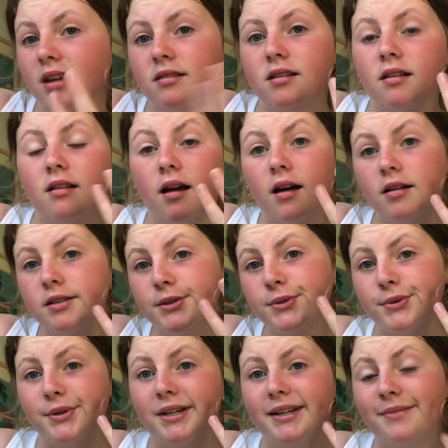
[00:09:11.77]
the last
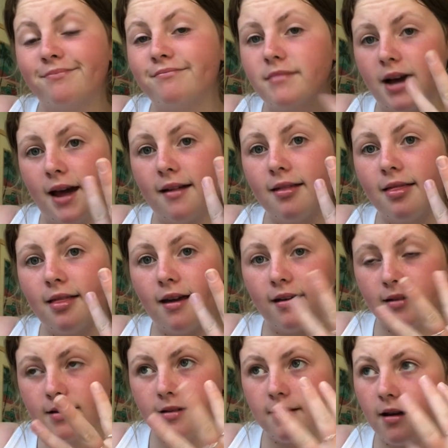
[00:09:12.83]
3 math
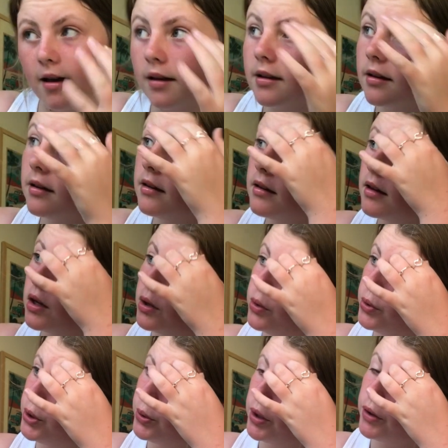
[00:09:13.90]
exercises,
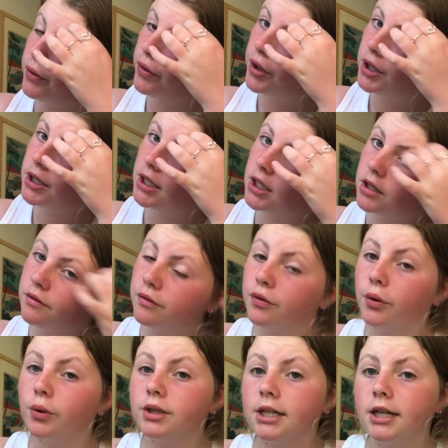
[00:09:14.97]
so 12, 13 and
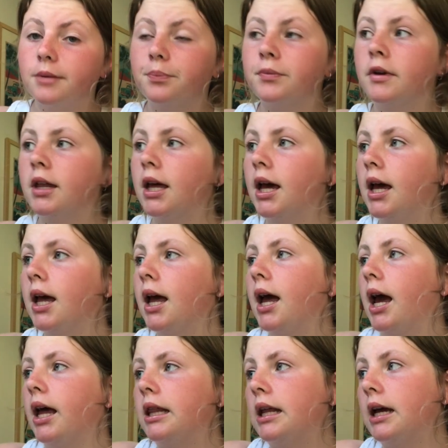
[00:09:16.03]
14.
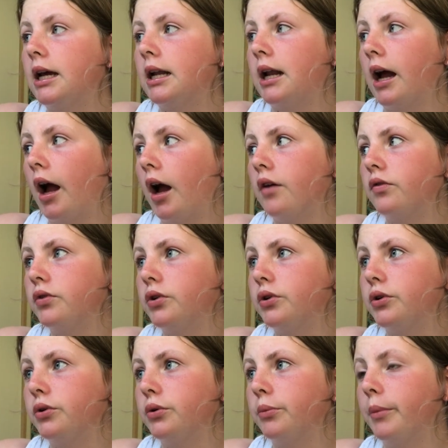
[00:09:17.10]
And then I have to
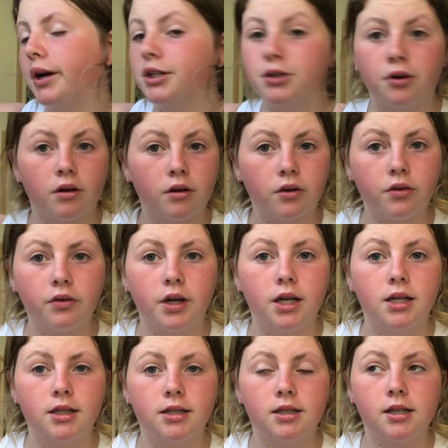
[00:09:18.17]
do my
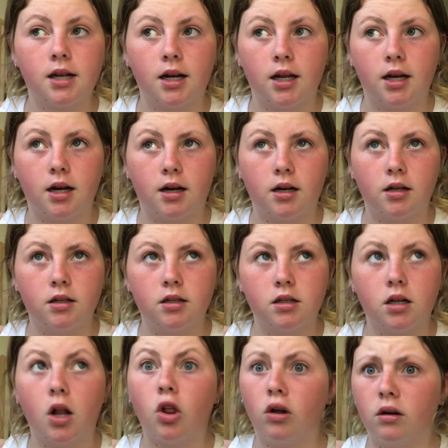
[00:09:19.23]
geography study
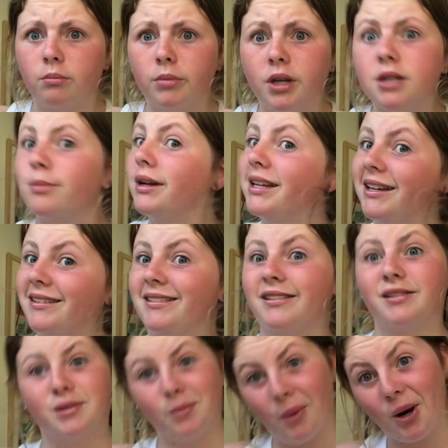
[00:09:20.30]
cards a lot because my test
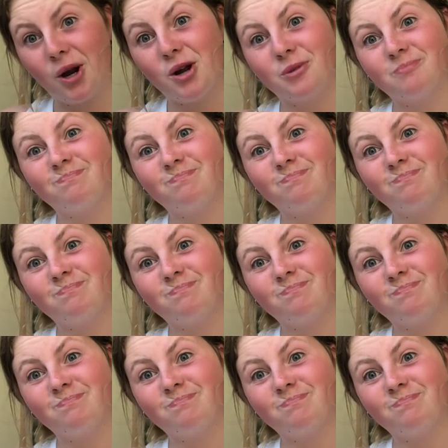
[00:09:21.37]
is tomorrow.